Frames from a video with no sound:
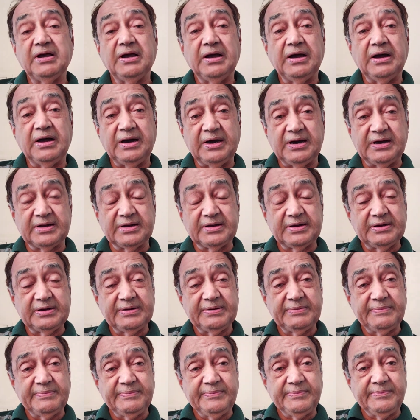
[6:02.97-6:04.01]
or
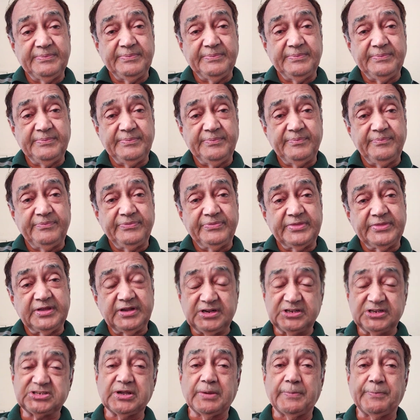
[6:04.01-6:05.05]

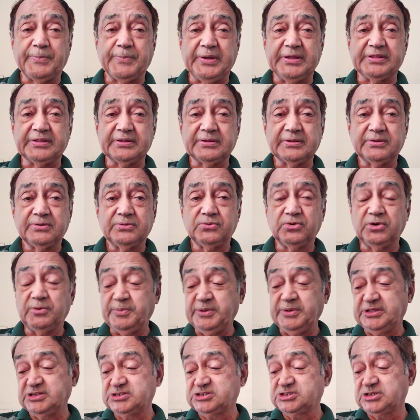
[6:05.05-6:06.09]
Rishabh Pant could
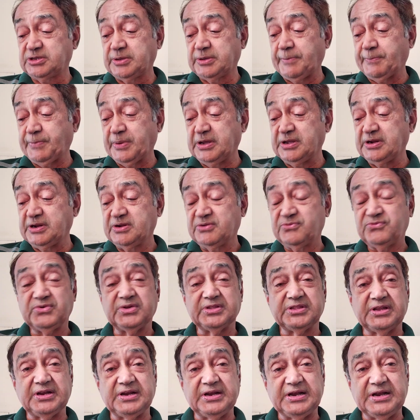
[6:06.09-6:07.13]
be the skipper for
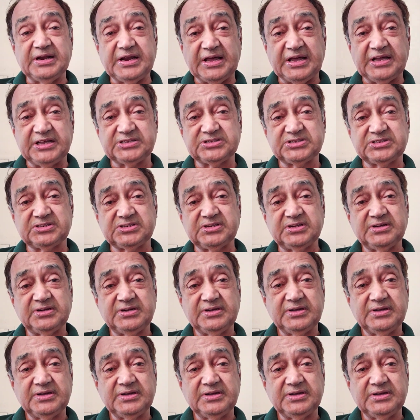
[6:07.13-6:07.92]
the last